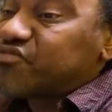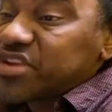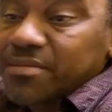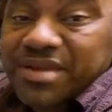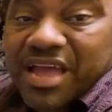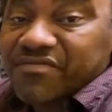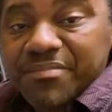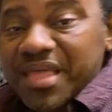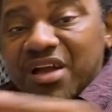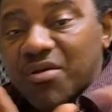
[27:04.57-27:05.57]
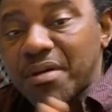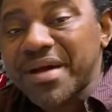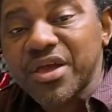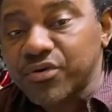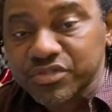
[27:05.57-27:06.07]
for them life, them not come to
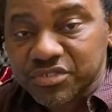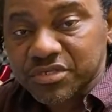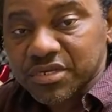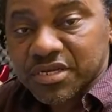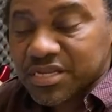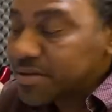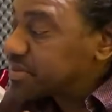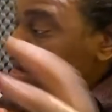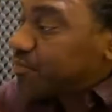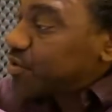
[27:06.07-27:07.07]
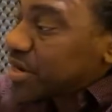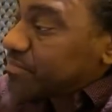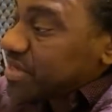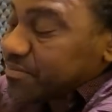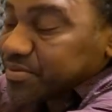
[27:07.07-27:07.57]
my house. Them keep where them
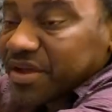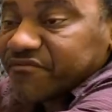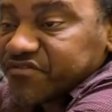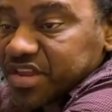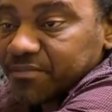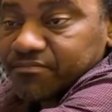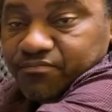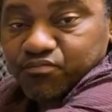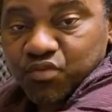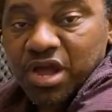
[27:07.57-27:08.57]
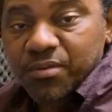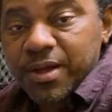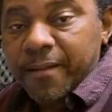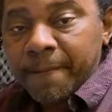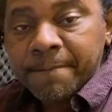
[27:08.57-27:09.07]
keep enough for them wow,
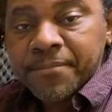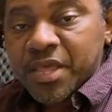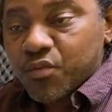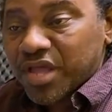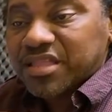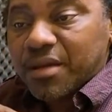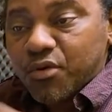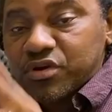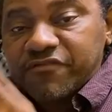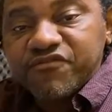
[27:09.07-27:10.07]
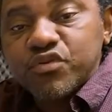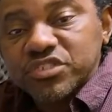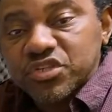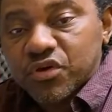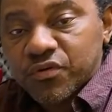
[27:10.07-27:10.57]
wow. We are talking about the
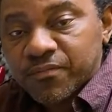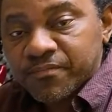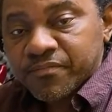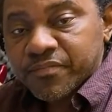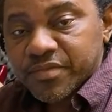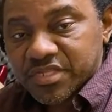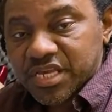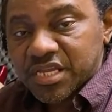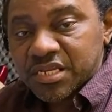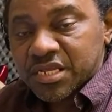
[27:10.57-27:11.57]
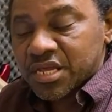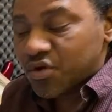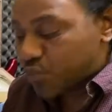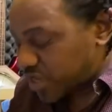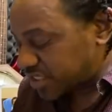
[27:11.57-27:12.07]
force now. See?
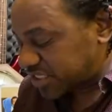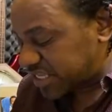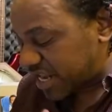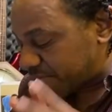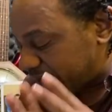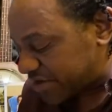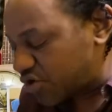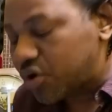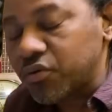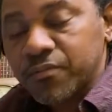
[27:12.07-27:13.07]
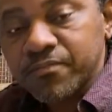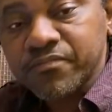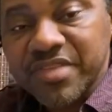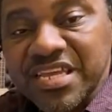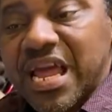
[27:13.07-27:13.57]
When you see that a man now
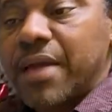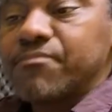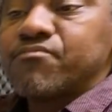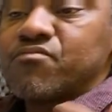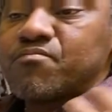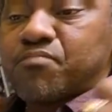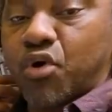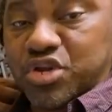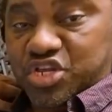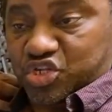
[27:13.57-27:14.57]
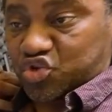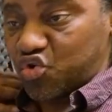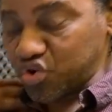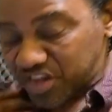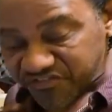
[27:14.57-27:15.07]
in a police
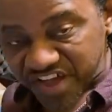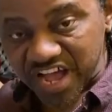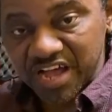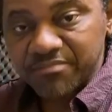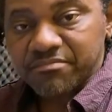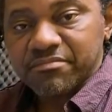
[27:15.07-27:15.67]
uniform